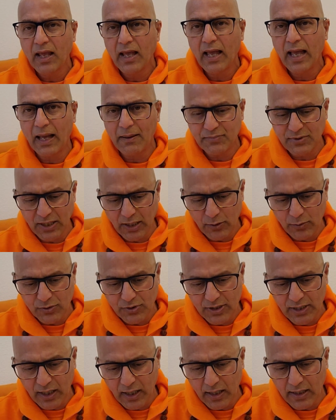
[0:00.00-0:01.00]
absolute
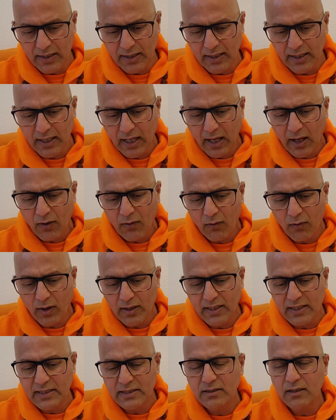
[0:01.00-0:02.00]
reality,
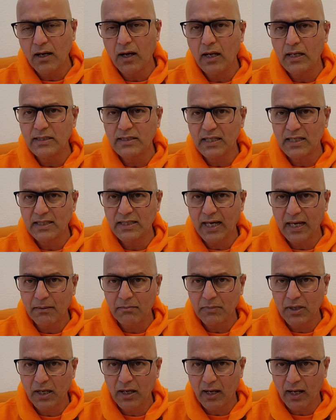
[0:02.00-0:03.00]
what is called as a
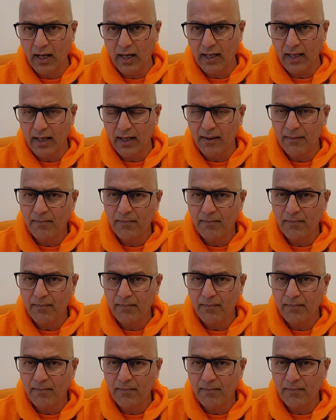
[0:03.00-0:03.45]
dharmakaya.